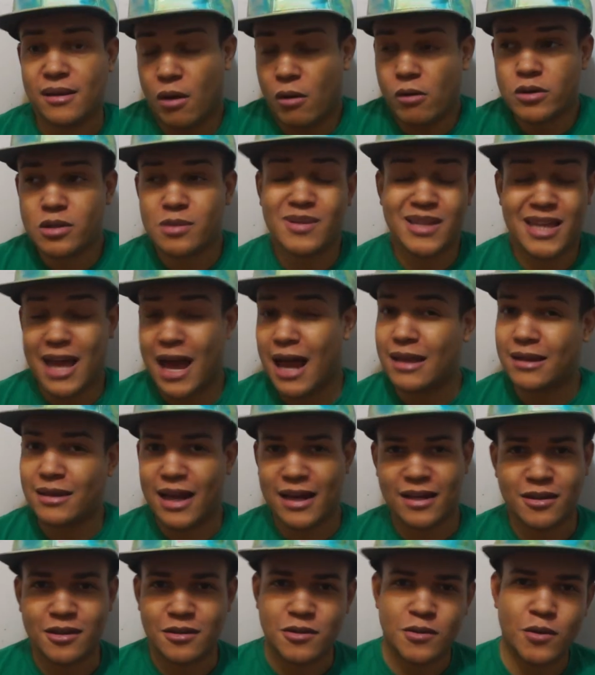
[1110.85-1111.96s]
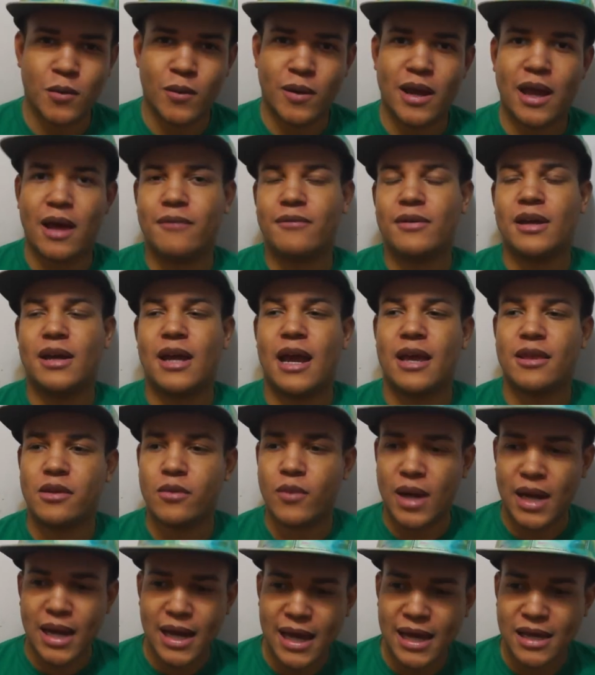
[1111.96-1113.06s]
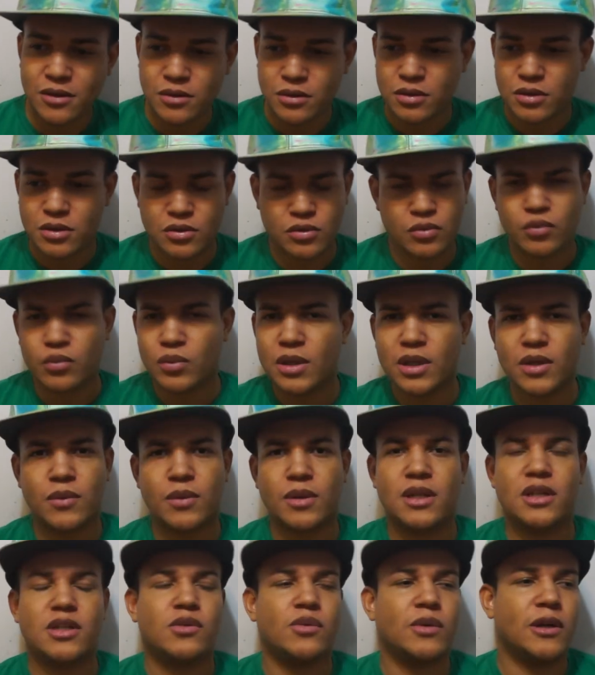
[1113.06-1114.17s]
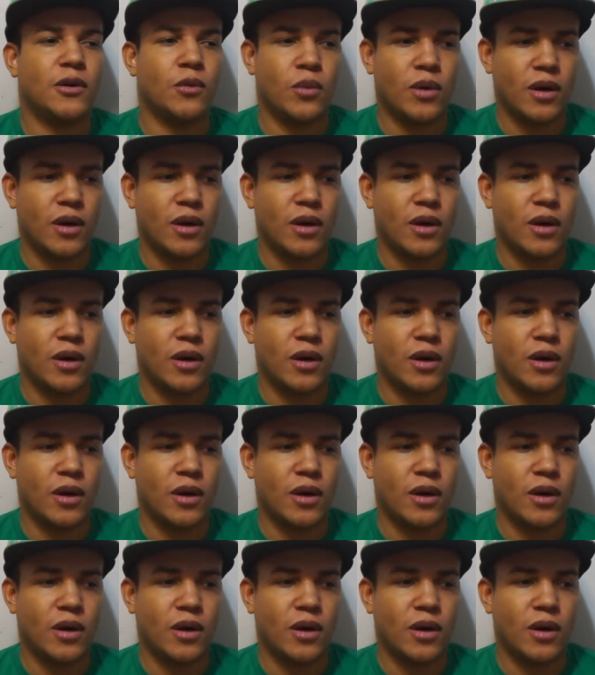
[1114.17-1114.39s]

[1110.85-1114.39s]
ultimately I like the story of it and the way it ends is really really sweet.